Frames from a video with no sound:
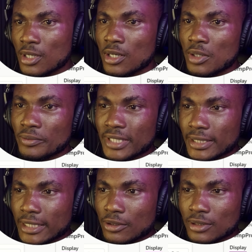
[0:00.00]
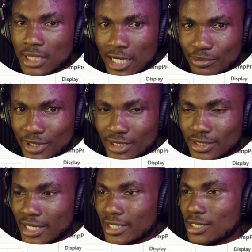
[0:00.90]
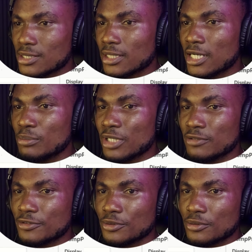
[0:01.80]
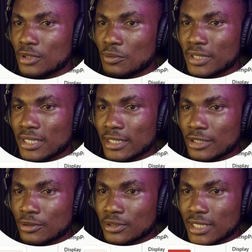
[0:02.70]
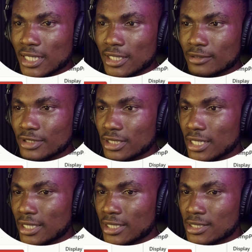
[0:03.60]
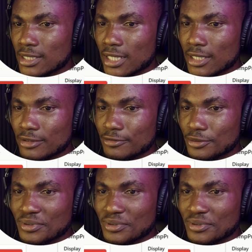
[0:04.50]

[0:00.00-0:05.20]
When I click on Kanban, I get the Kanban view. And when I click on gallery, I get the gallery view.